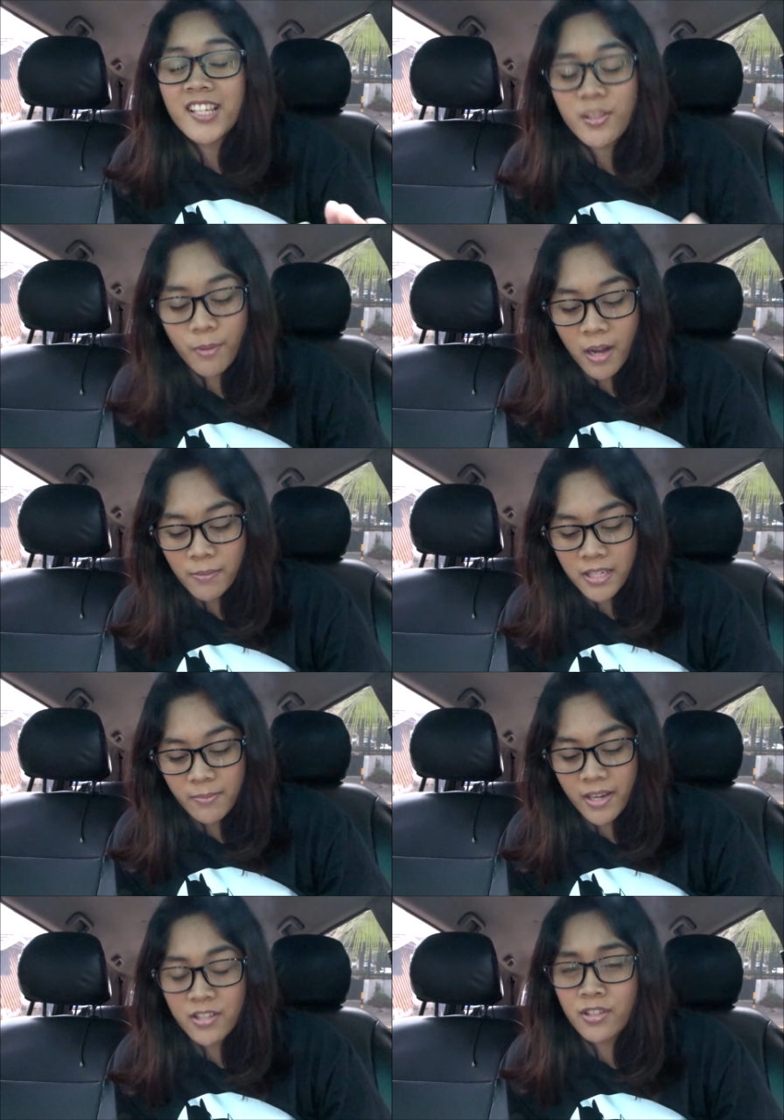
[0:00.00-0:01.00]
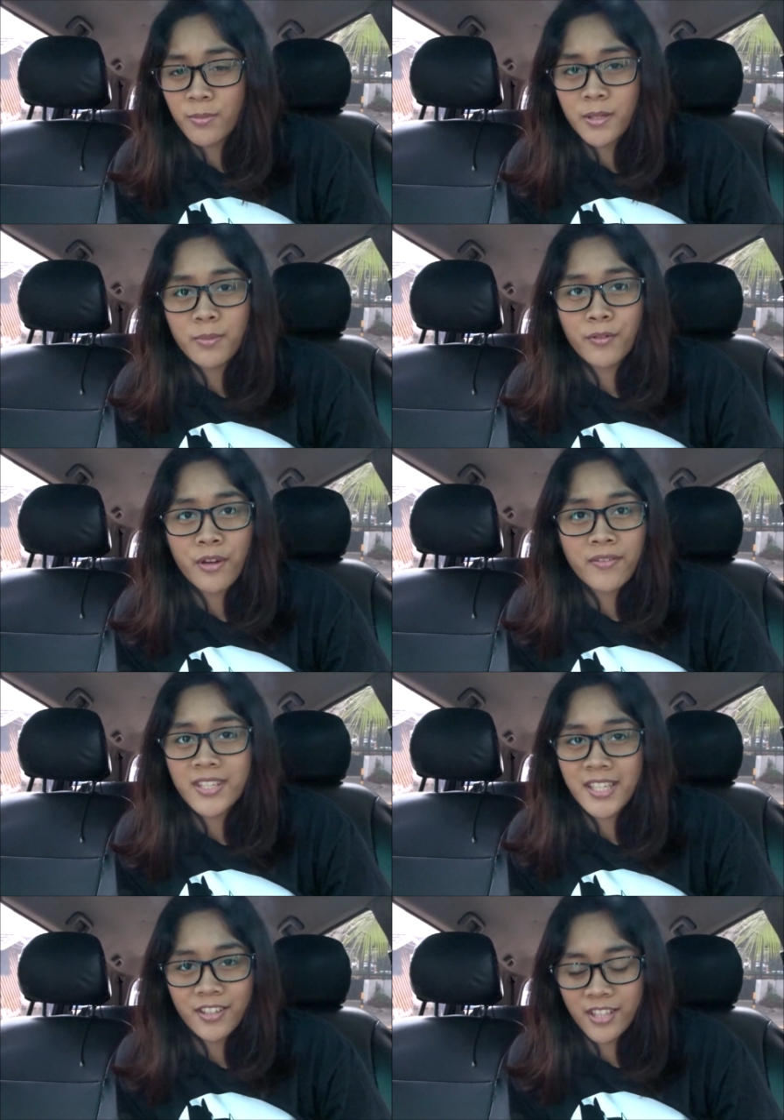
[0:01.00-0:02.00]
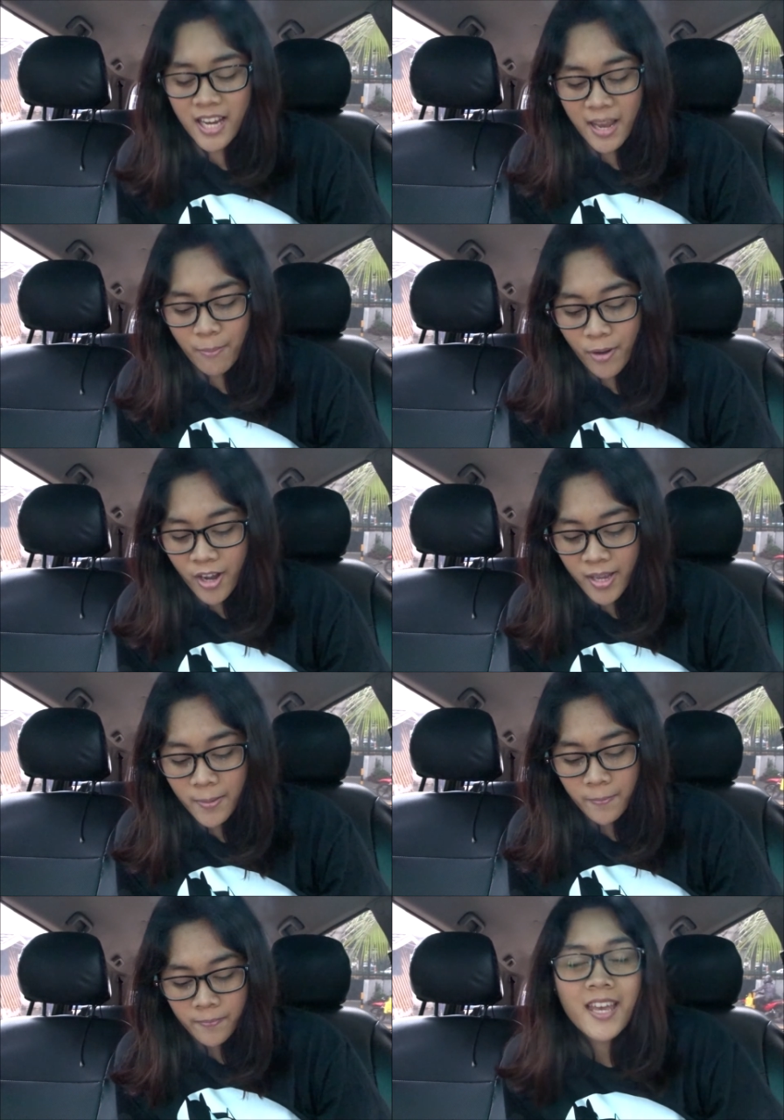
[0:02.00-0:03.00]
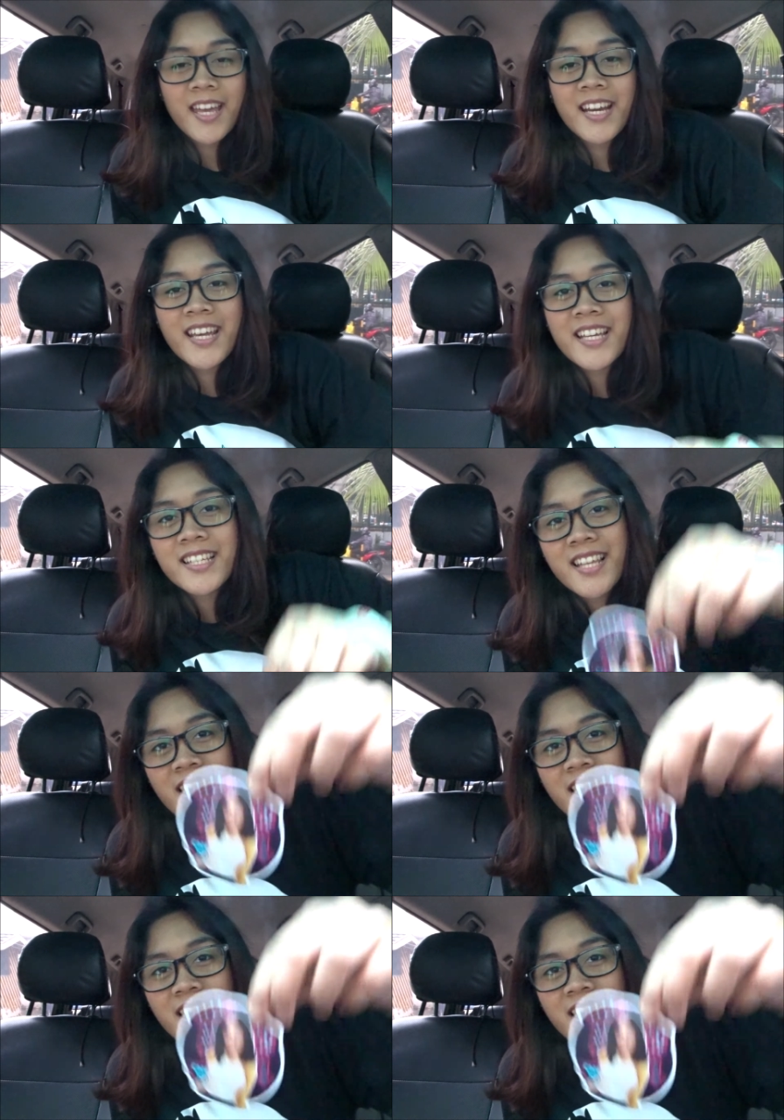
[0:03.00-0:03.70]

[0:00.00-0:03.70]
probably my super duper favorite sticker that I bought. It is